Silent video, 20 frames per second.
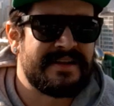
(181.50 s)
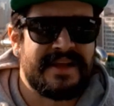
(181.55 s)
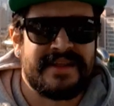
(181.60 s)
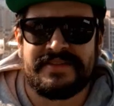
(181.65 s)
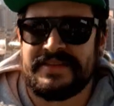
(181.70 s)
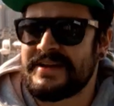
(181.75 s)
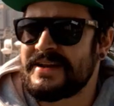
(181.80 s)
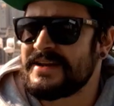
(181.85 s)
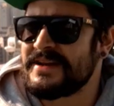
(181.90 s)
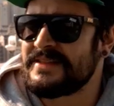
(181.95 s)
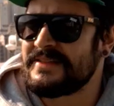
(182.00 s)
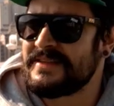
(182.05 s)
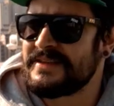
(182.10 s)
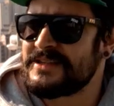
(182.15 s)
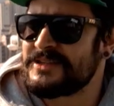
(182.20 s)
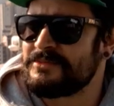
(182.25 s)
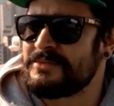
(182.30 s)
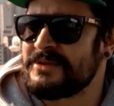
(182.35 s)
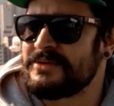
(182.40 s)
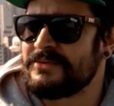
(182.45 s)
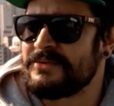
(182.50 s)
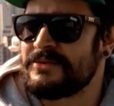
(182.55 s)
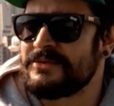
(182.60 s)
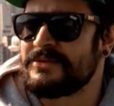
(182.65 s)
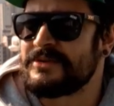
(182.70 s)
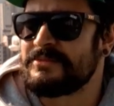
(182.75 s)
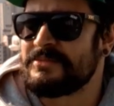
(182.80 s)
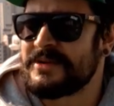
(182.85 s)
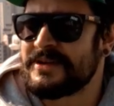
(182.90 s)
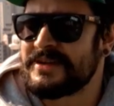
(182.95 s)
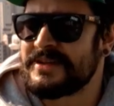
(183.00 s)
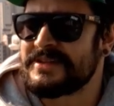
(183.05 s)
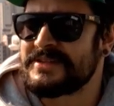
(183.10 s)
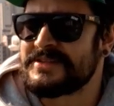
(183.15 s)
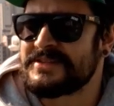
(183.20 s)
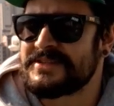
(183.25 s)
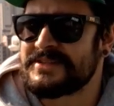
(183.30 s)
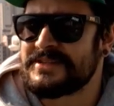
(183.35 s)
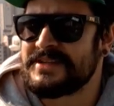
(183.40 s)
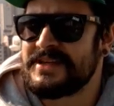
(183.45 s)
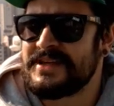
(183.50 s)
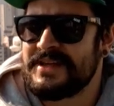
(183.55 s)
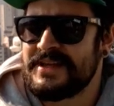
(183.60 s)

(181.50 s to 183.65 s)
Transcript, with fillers: not, that anything's been ruined, but it's,